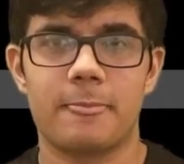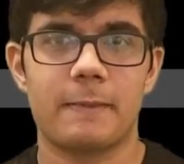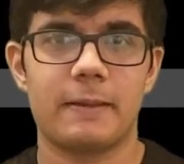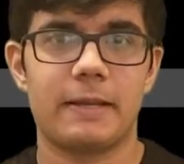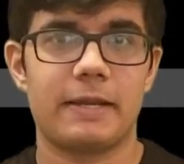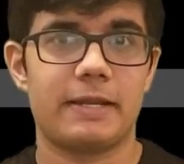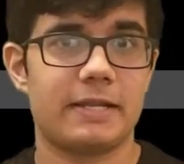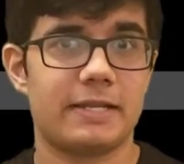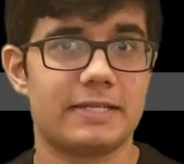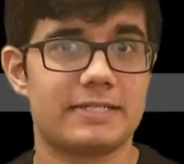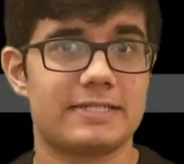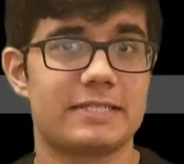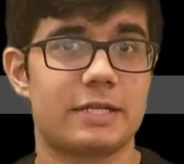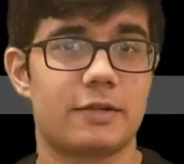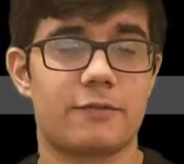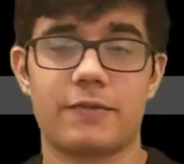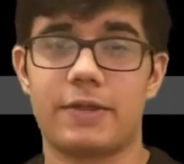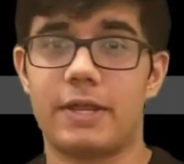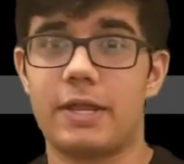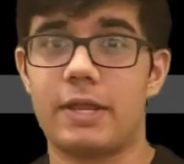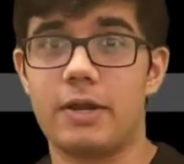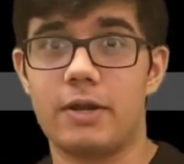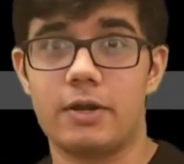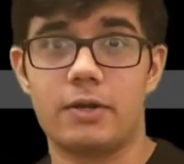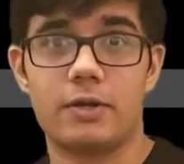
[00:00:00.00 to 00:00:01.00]
And instead of
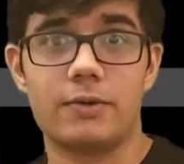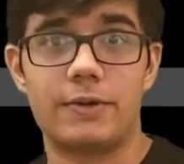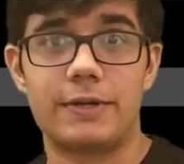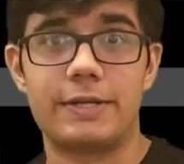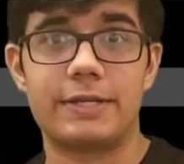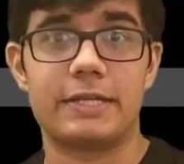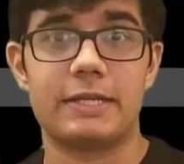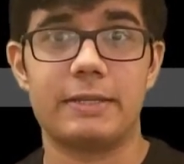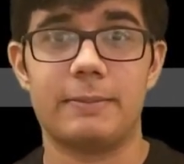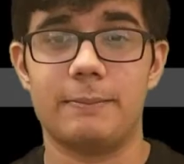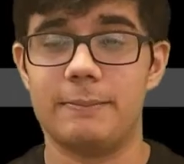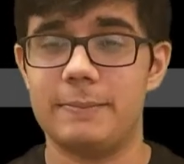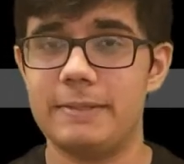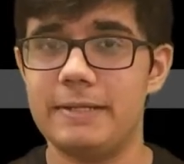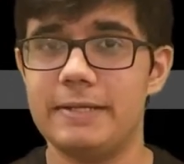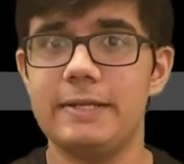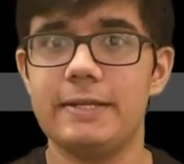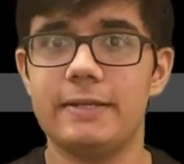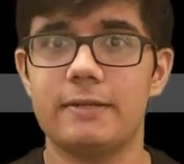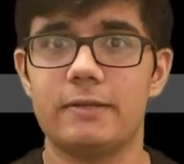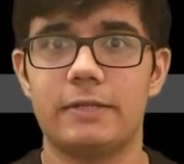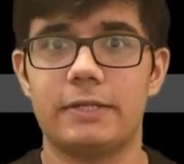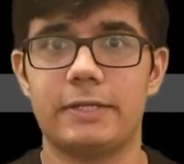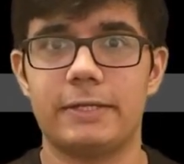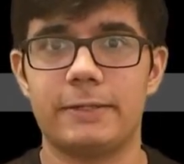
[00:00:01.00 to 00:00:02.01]
erroring
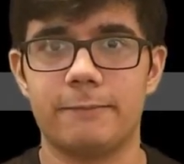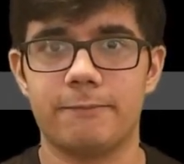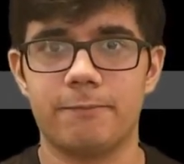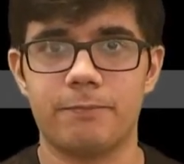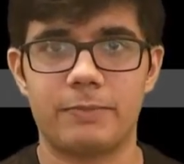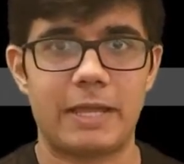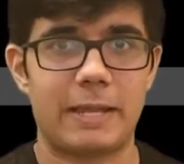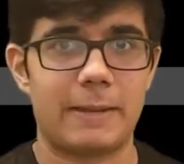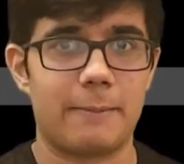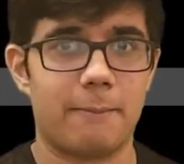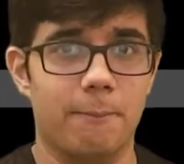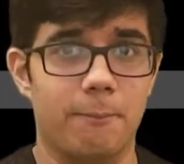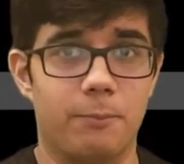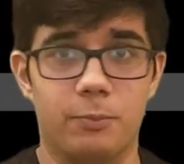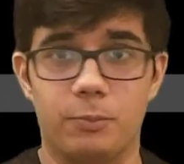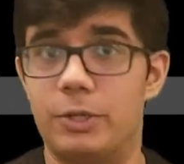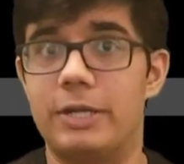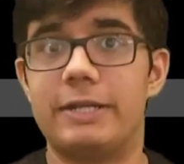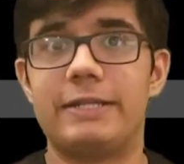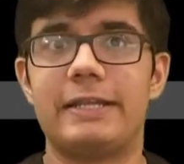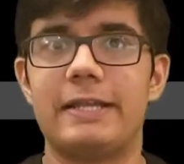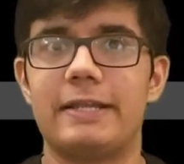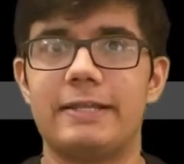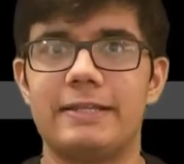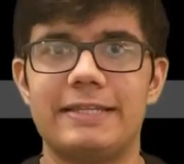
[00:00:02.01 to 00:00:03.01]
immediately and
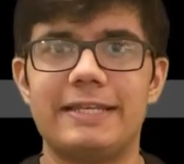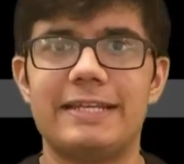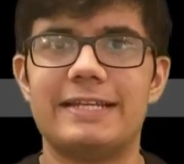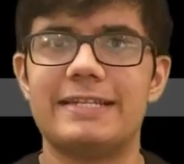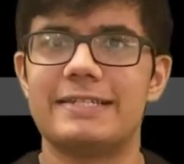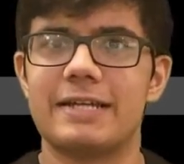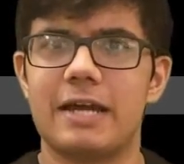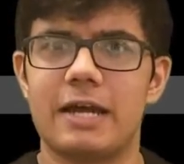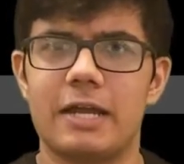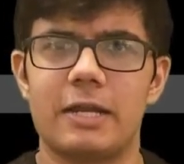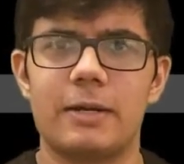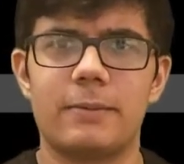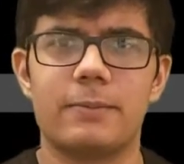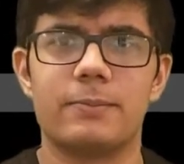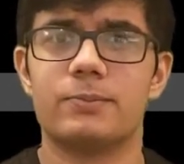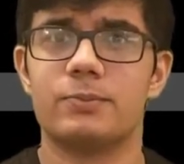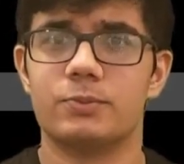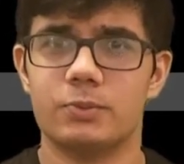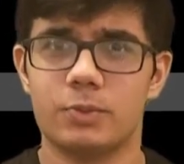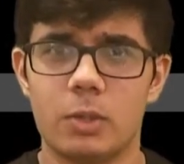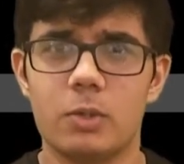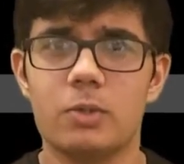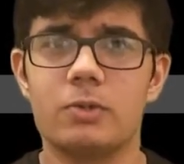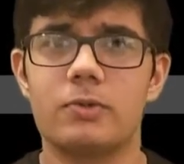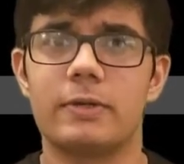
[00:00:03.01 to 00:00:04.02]
breaking the entire
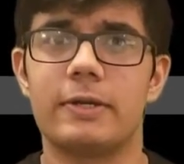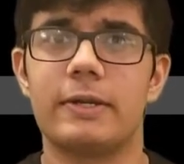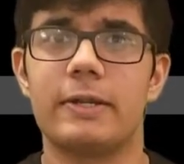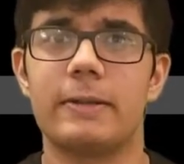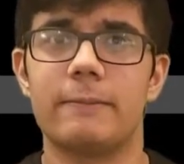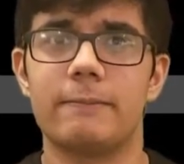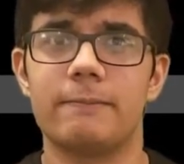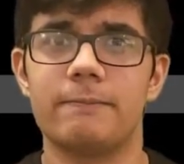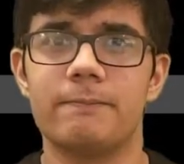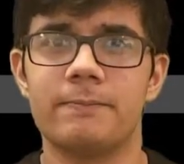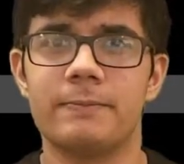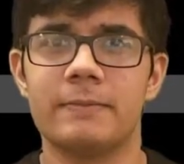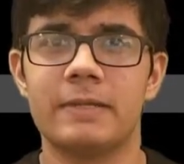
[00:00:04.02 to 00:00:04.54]
program,